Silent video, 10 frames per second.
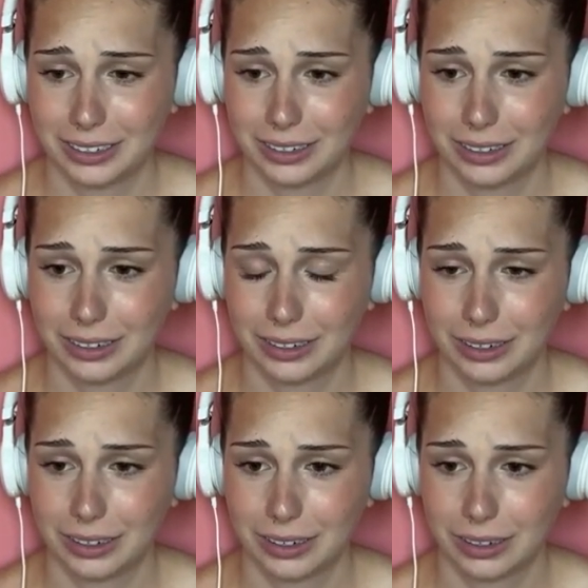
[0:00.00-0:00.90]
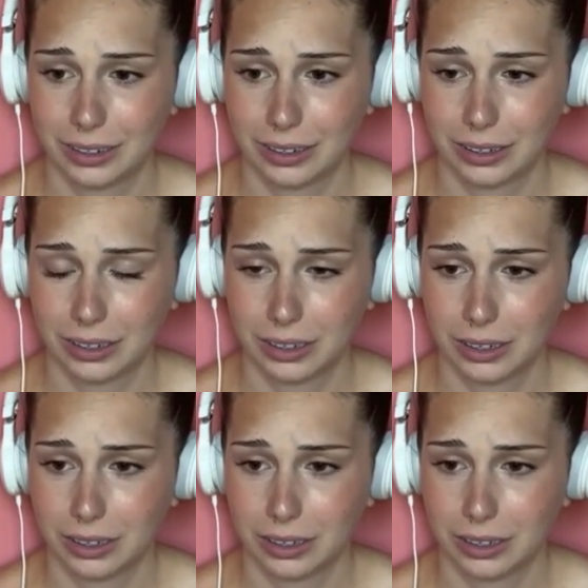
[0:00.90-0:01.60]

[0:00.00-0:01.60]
Nobody speaks.